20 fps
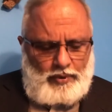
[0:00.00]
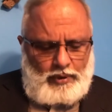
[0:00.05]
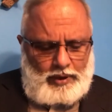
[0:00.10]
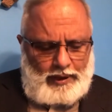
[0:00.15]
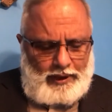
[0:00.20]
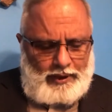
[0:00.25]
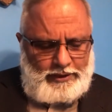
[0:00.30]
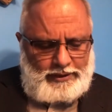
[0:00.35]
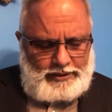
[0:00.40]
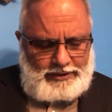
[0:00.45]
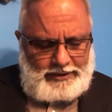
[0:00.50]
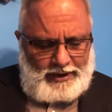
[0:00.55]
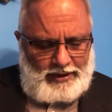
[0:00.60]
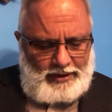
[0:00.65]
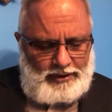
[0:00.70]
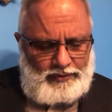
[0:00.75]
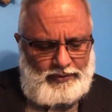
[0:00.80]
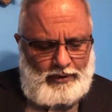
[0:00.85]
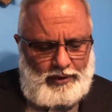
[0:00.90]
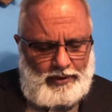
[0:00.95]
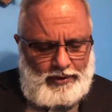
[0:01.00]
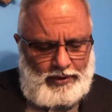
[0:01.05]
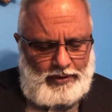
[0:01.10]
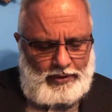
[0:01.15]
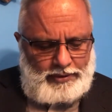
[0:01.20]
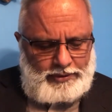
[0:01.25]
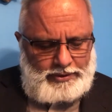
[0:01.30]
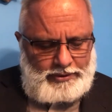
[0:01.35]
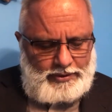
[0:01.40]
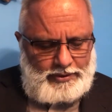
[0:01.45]
in Second
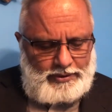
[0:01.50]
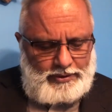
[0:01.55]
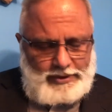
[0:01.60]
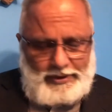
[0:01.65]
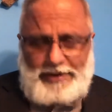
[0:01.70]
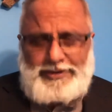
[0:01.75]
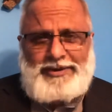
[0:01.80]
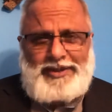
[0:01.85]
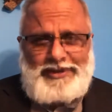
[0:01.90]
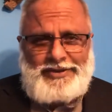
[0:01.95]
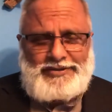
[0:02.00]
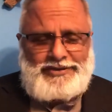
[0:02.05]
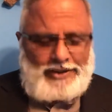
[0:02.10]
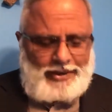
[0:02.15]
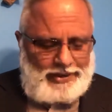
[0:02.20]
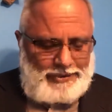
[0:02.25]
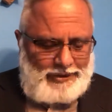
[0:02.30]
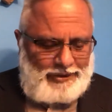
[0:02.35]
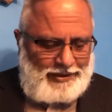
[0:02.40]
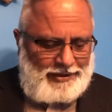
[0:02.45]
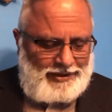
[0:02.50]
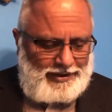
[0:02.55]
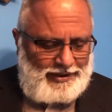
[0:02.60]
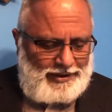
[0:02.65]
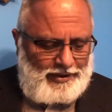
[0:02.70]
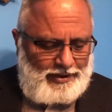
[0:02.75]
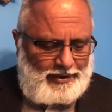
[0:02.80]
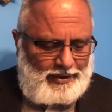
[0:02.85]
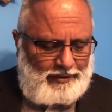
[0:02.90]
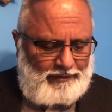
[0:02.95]
Chronicles, that's an aside there,
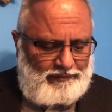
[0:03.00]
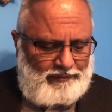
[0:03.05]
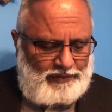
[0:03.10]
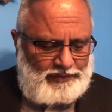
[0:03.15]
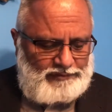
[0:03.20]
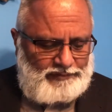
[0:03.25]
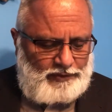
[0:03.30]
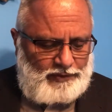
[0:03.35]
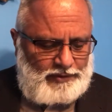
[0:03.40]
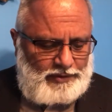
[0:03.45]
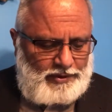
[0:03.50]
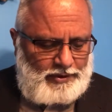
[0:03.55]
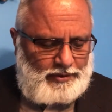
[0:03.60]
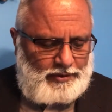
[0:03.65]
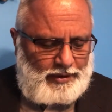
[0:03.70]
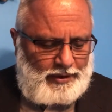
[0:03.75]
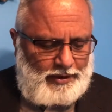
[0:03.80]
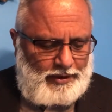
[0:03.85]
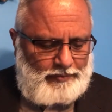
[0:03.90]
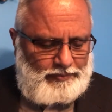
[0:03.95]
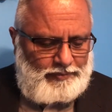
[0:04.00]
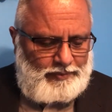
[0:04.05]
uh, verse 14, uh,